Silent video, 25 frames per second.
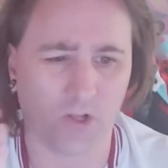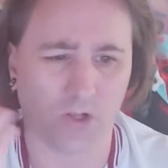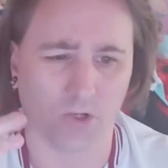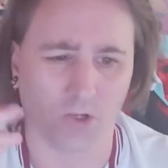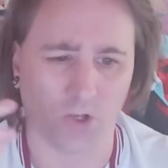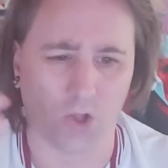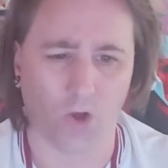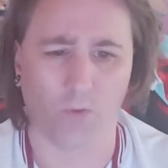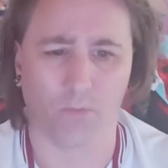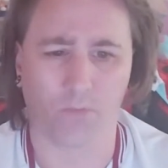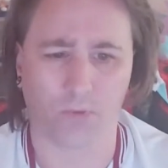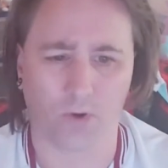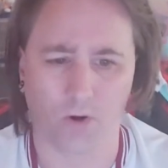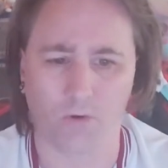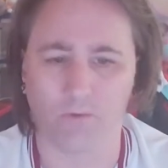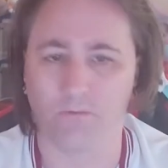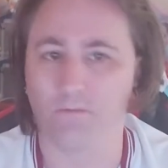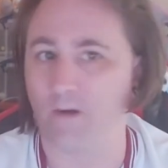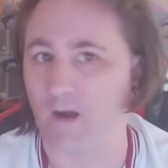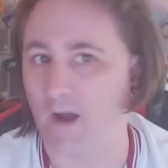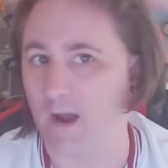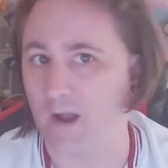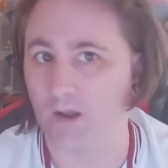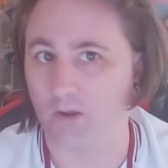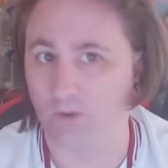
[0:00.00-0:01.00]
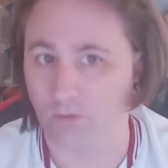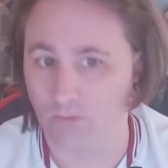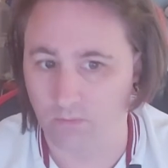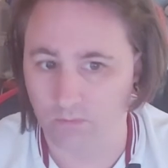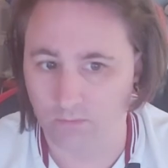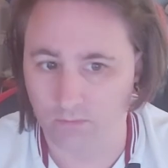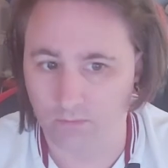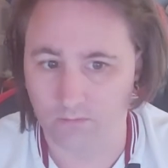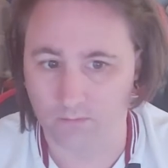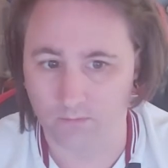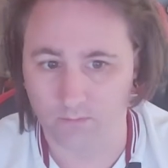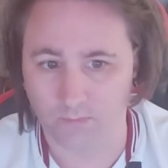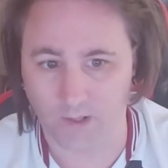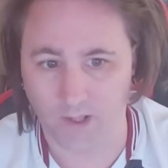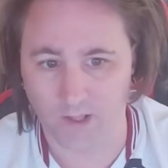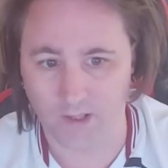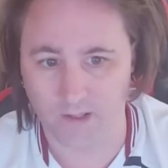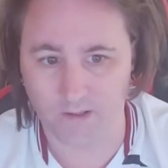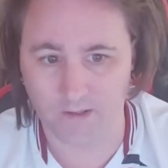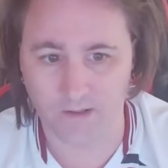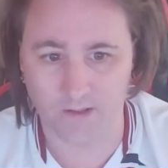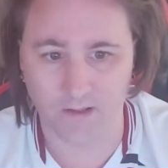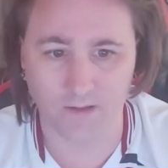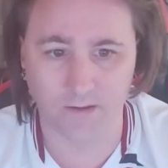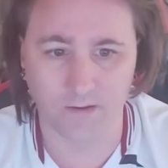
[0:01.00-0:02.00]
low profile
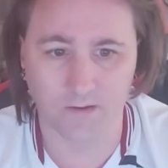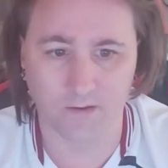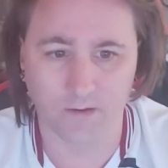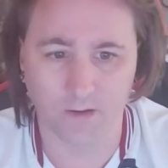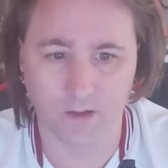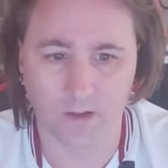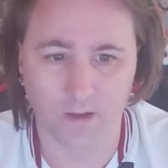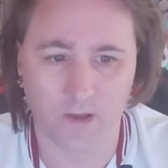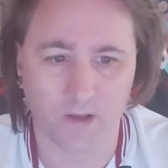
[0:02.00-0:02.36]
places,